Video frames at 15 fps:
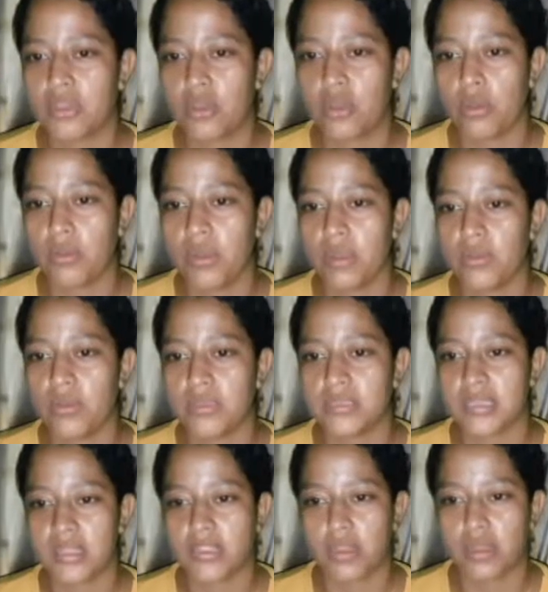and cover
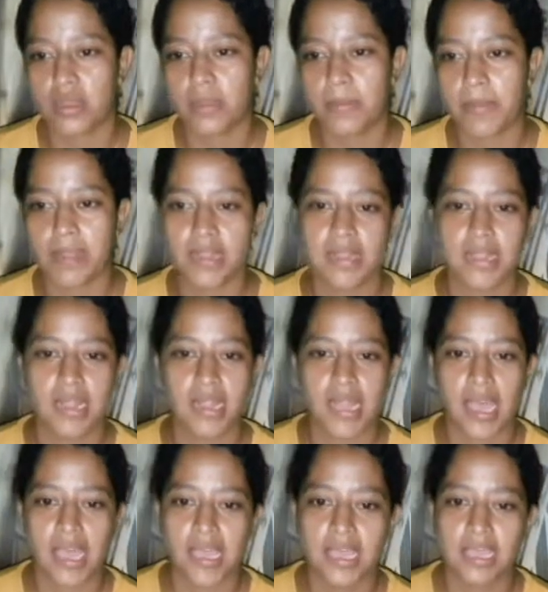with another
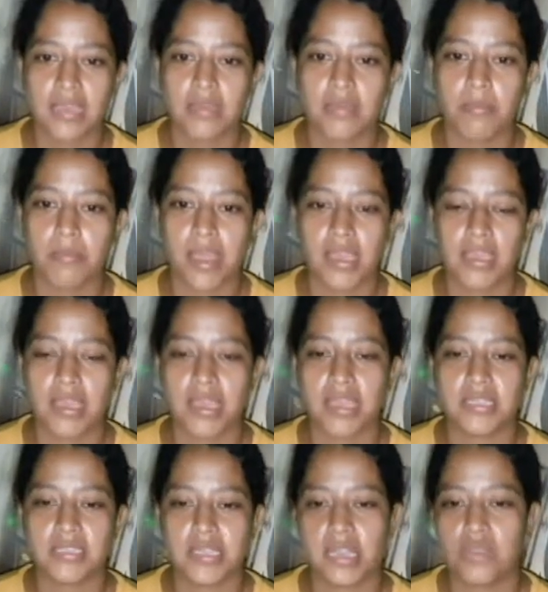patty like
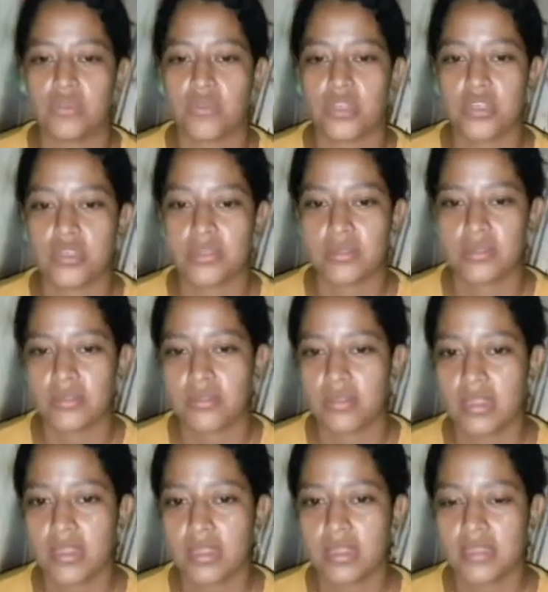making a sandwich.
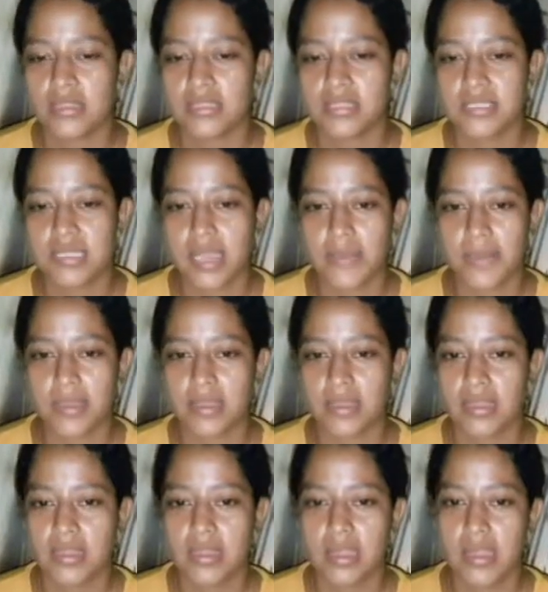
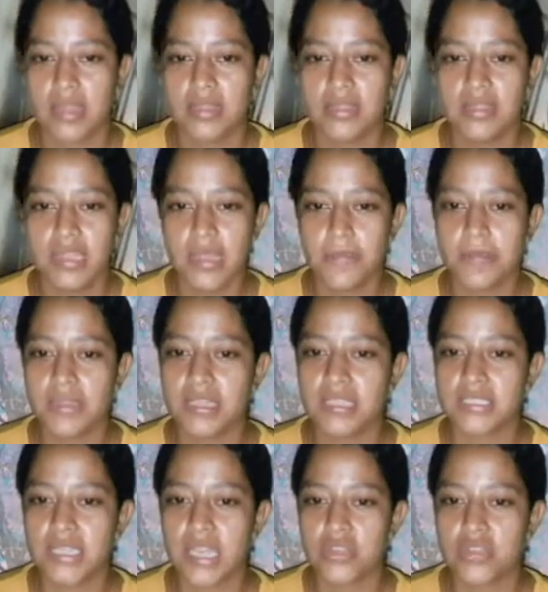7.
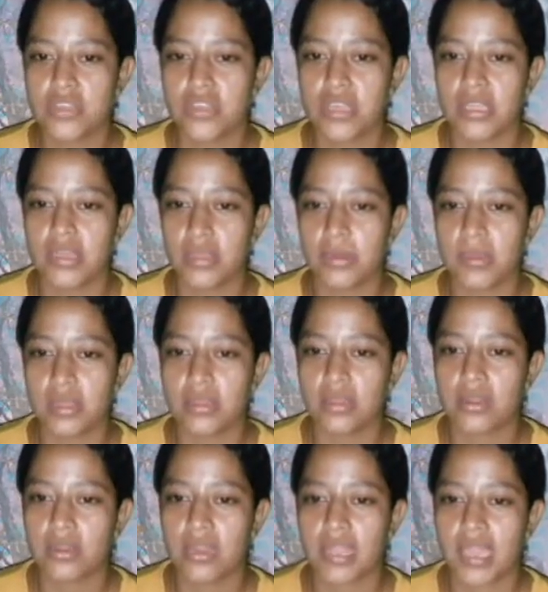Dip the sandwich in the
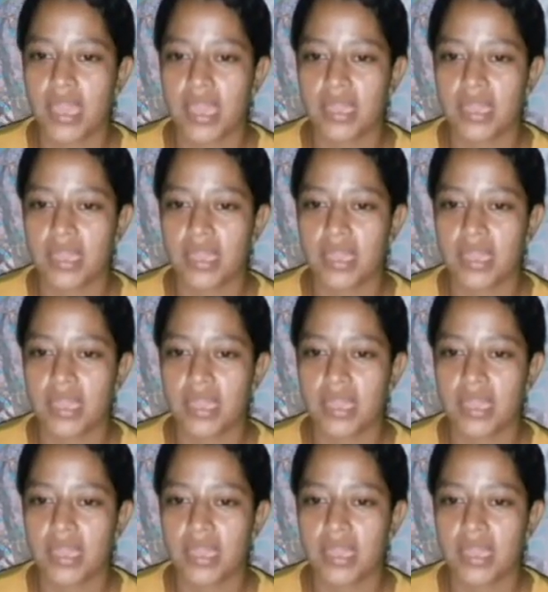batter